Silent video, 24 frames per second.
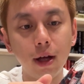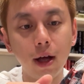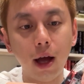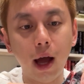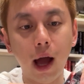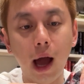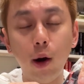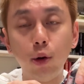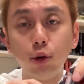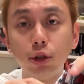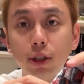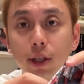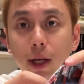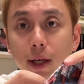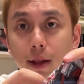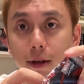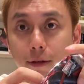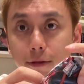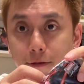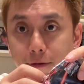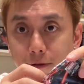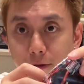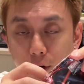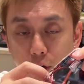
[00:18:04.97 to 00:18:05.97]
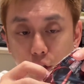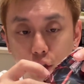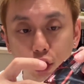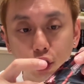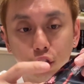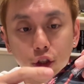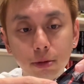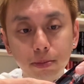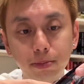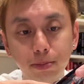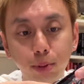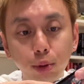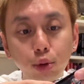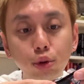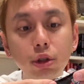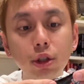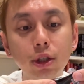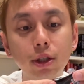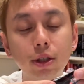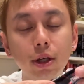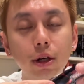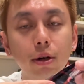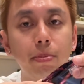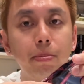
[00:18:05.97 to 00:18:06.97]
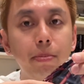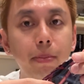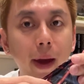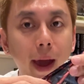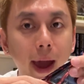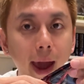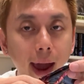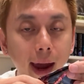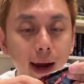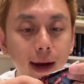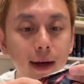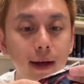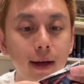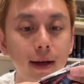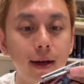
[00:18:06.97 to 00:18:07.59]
I would say, the first booster pack